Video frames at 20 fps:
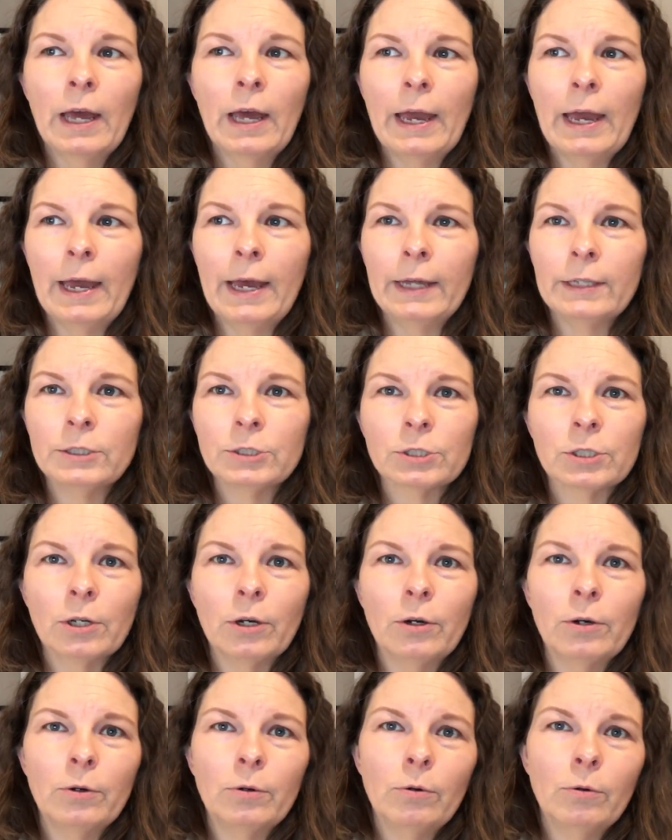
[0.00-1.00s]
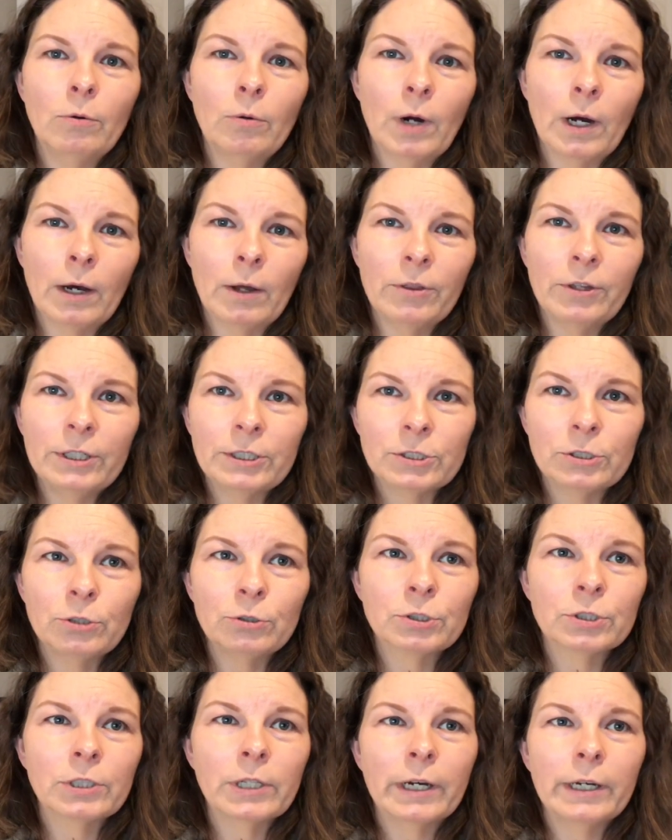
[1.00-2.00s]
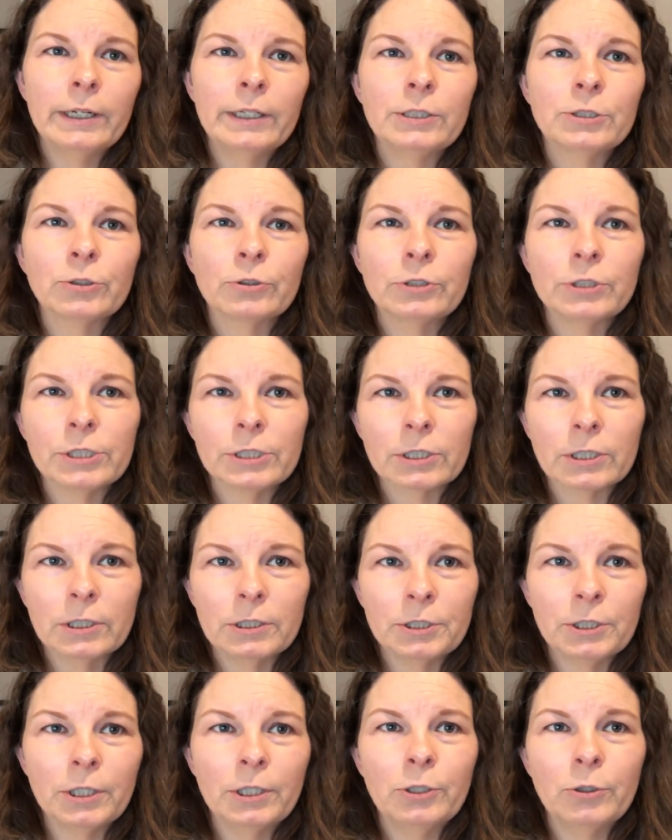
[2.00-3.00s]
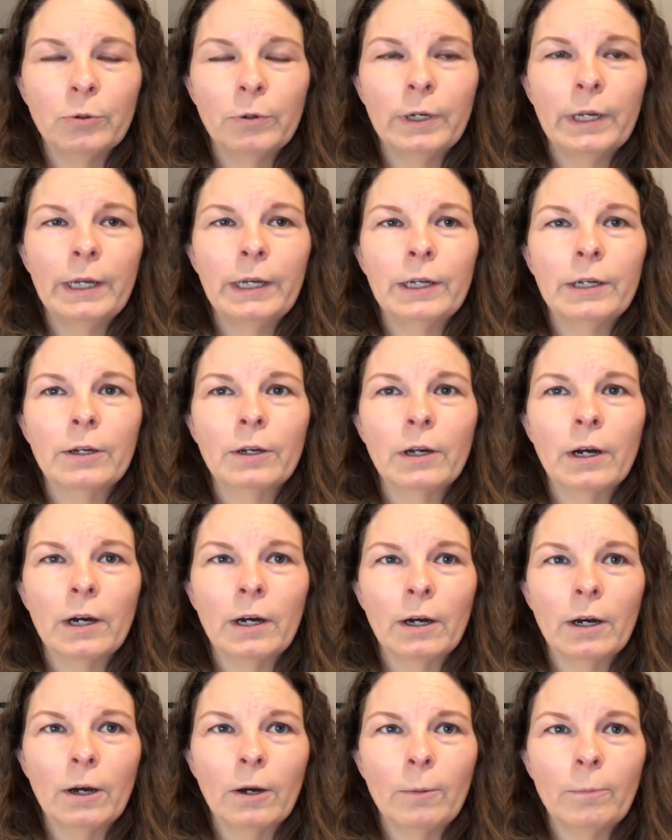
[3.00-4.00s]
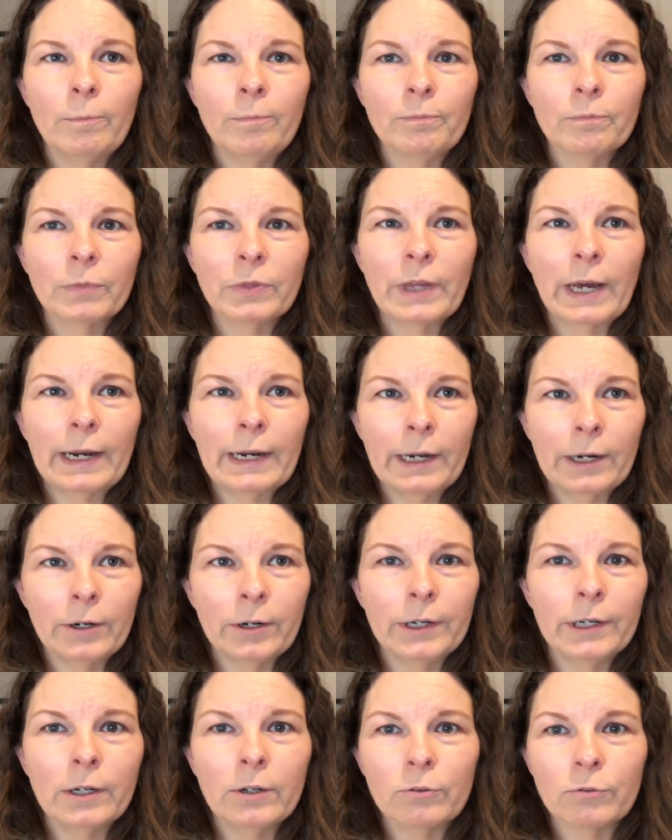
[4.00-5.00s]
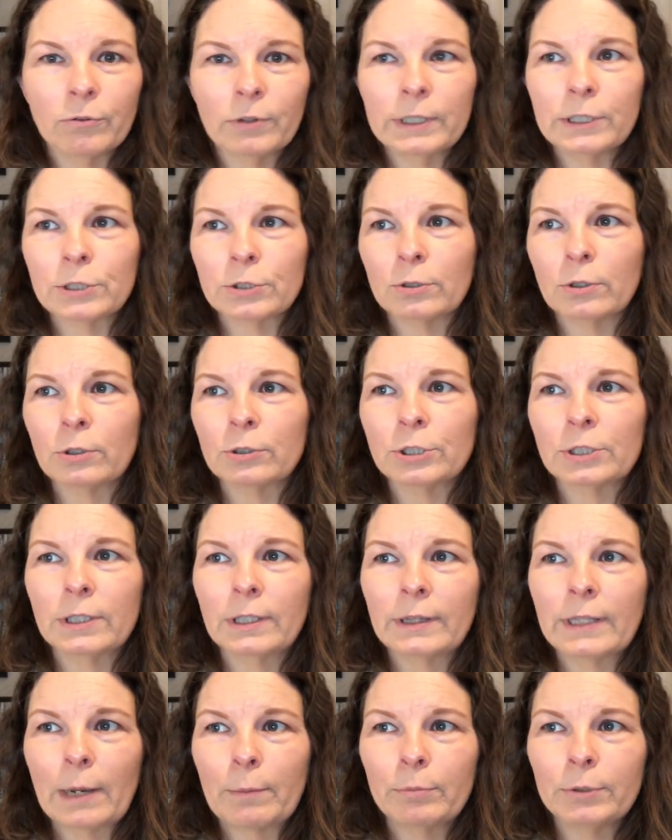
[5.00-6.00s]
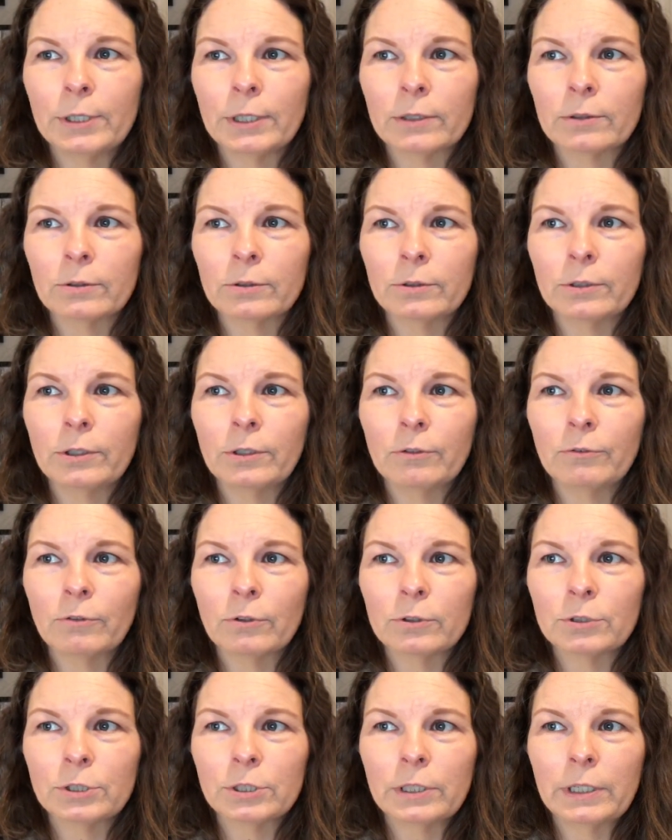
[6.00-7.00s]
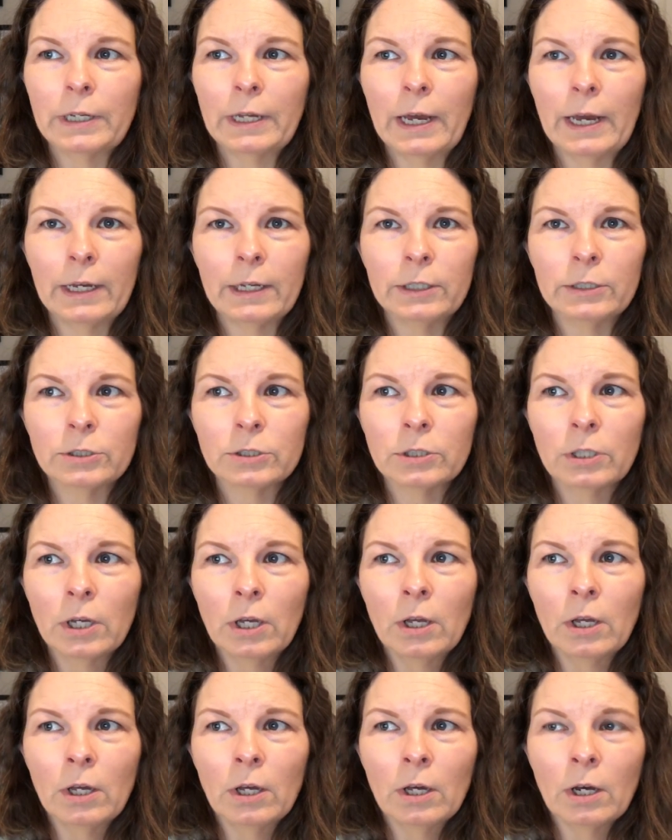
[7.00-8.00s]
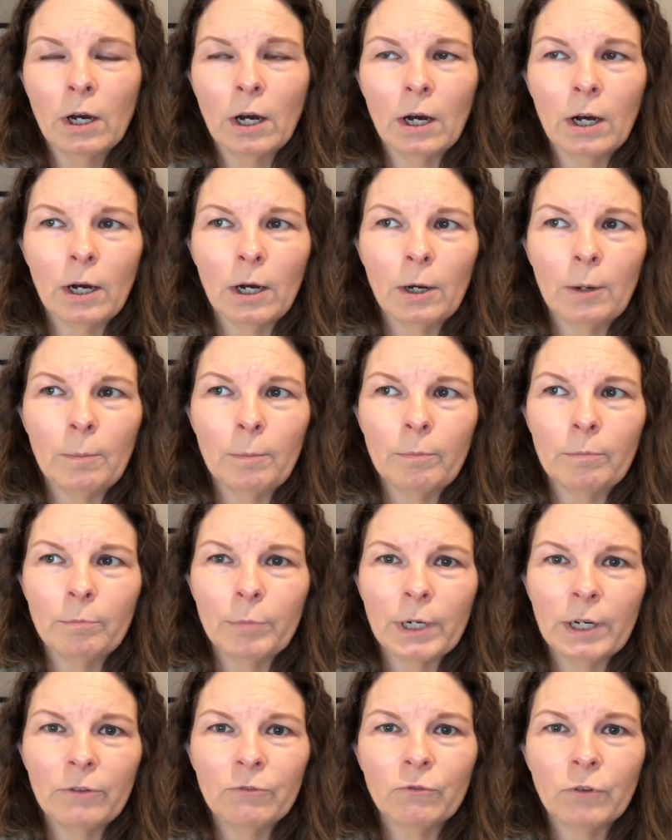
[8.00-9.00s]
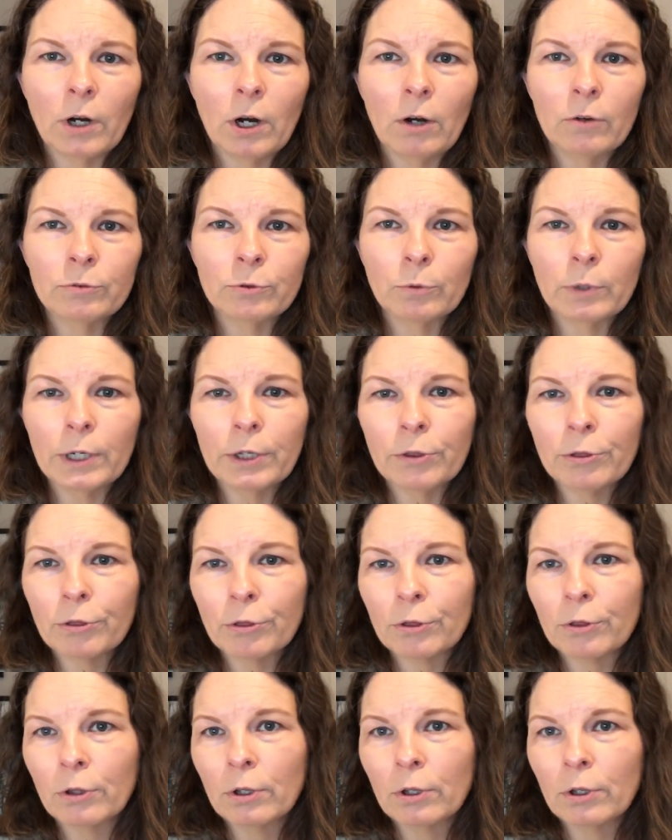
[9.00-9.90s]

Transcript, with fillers: And so uh, these two studies are just continuing um, that area of research that that particular university has um, been involved with.